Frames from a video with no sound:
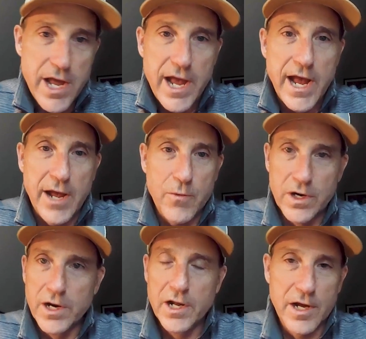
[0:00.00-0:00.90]
And
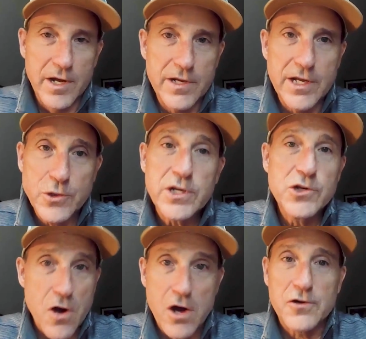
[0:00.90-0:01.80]
and you
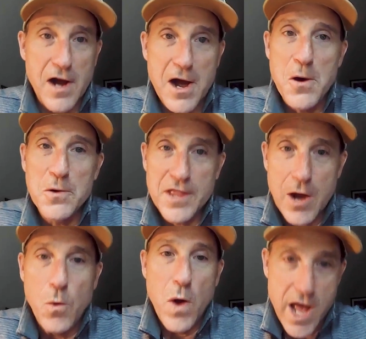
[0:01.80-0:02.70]
can draw a crowd
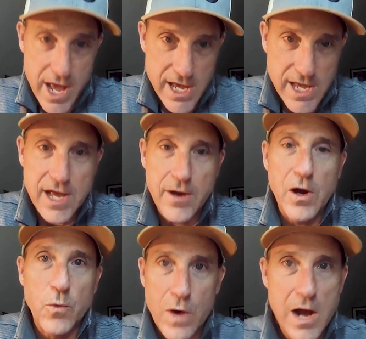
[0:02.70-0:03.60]
that way
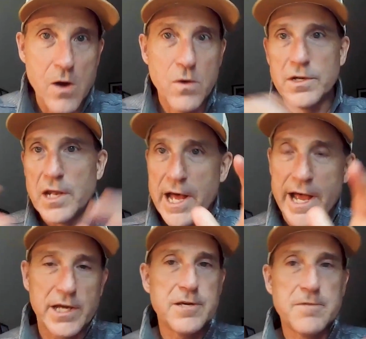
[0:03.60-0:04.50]
around,
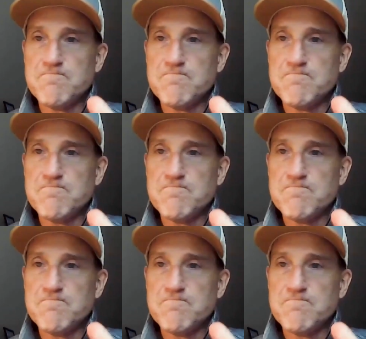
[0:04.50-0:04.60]
like,